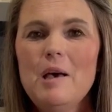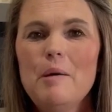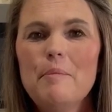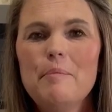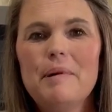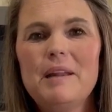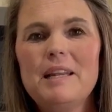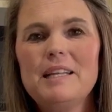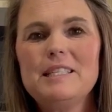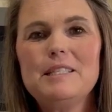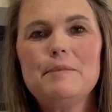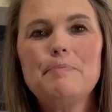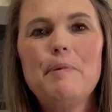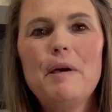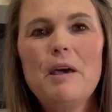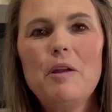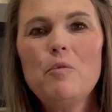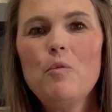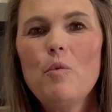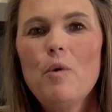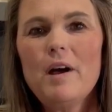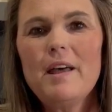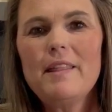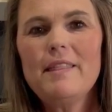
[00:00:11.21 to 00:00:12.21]
but it's
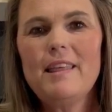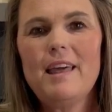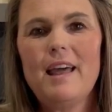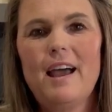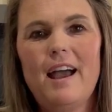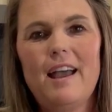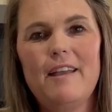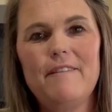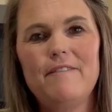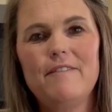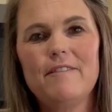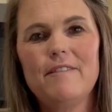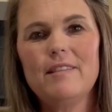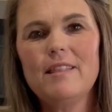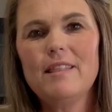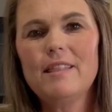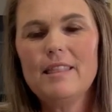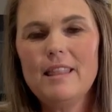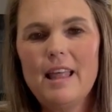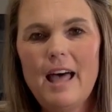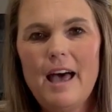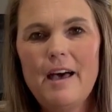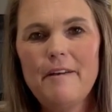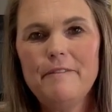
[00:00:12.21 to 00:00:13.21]
been one that I've
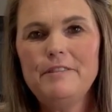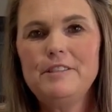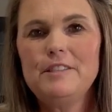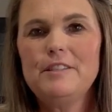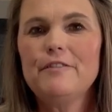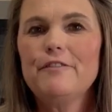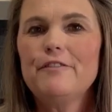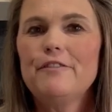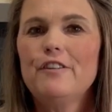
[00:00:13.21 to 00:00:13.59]
loved